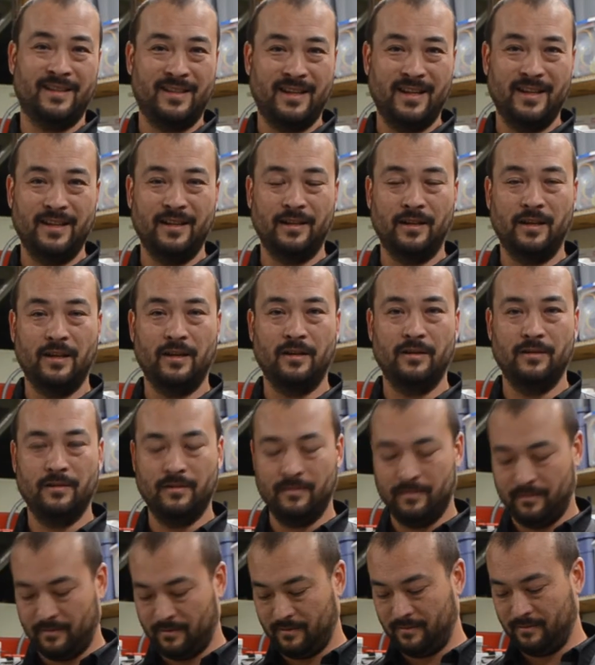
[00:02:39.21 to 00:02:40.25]
kind of go
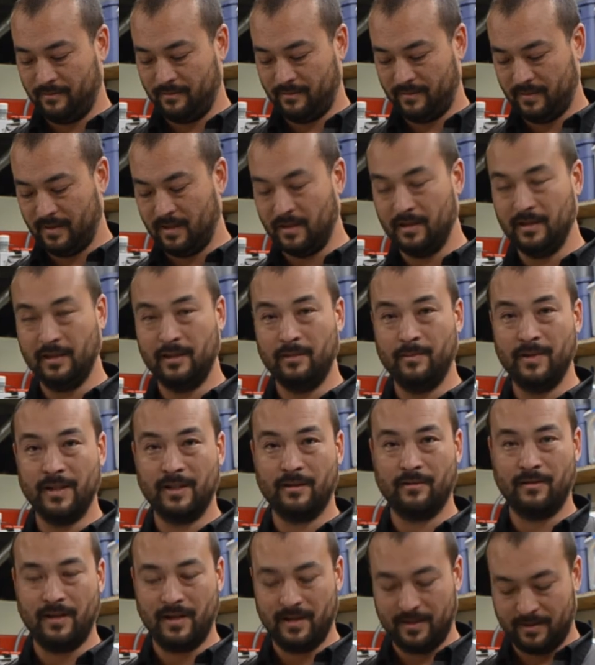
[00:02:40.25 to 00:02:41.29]
a little bit
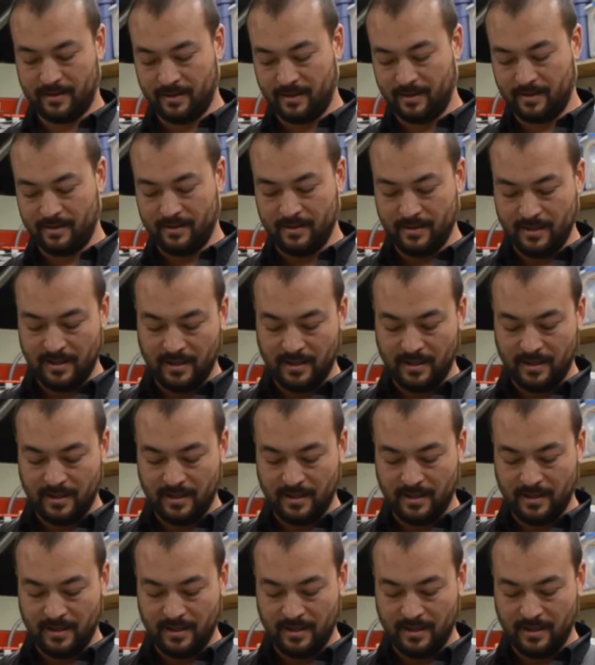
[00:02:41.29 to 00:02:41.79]
crazier,